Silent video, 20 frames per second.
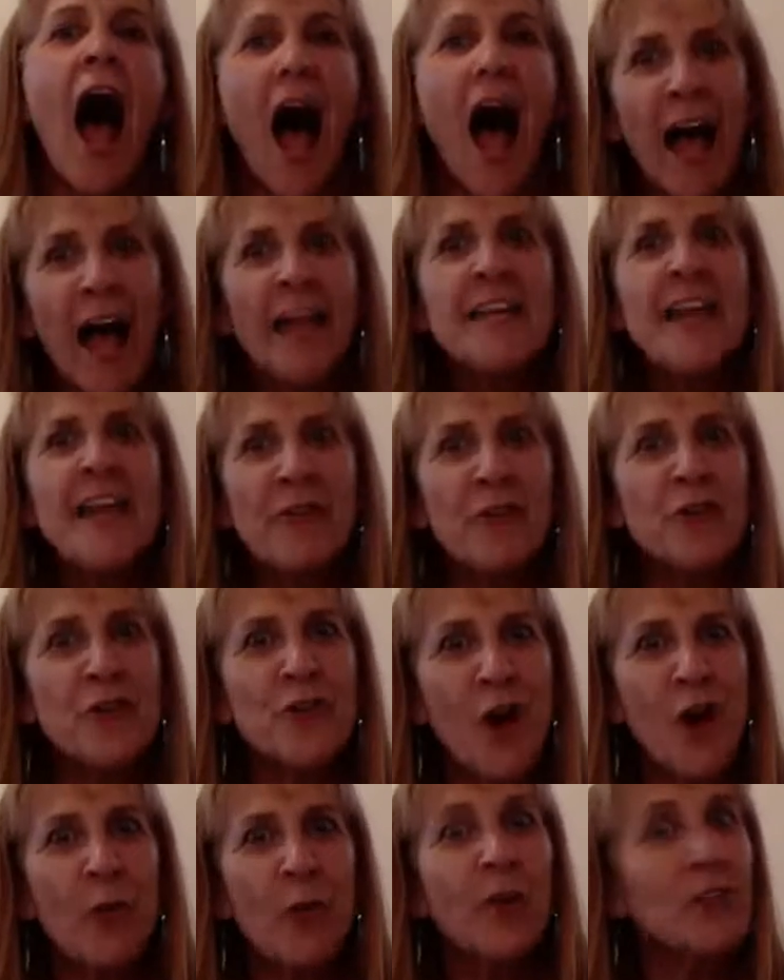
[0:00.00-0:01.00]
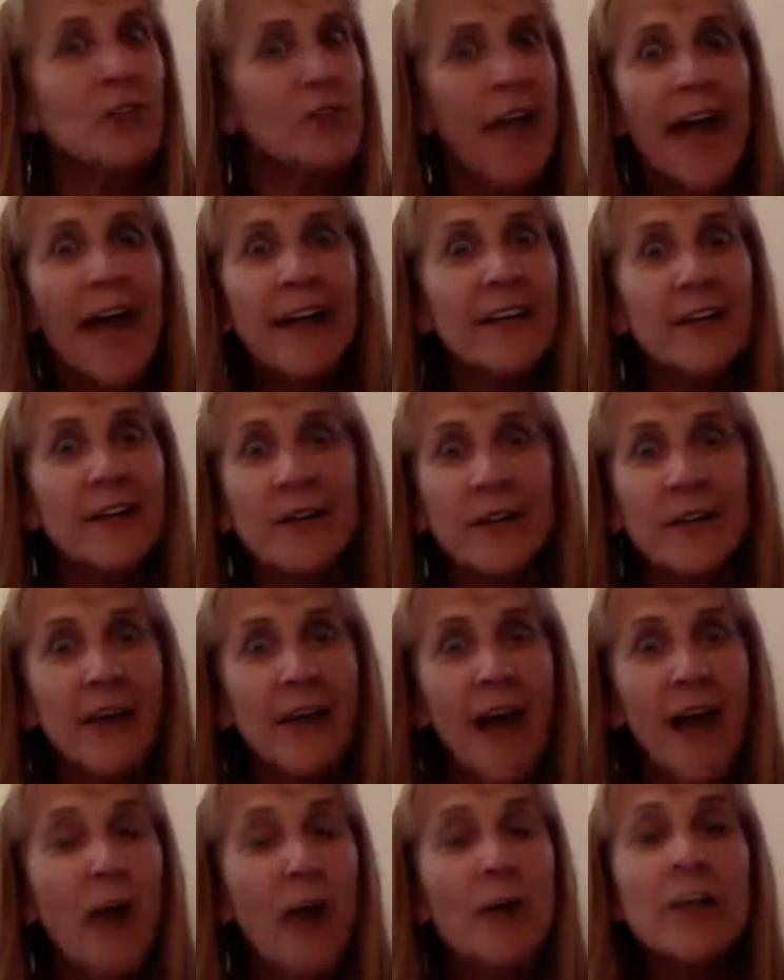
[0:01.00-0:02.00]
I never know exactly
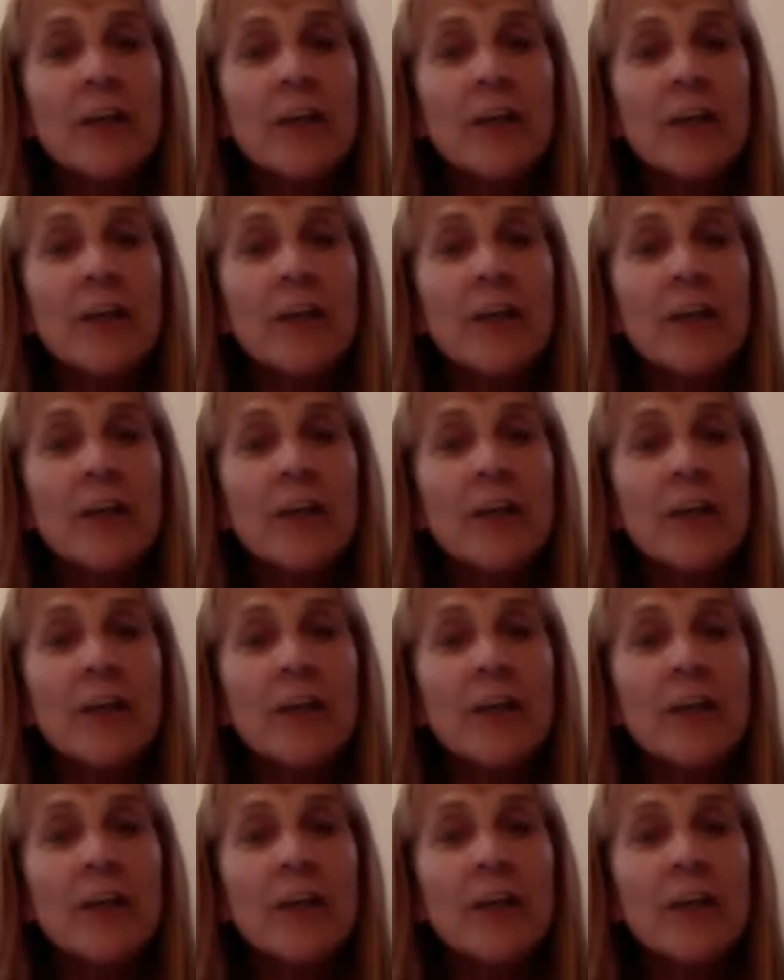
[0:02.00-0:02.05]
how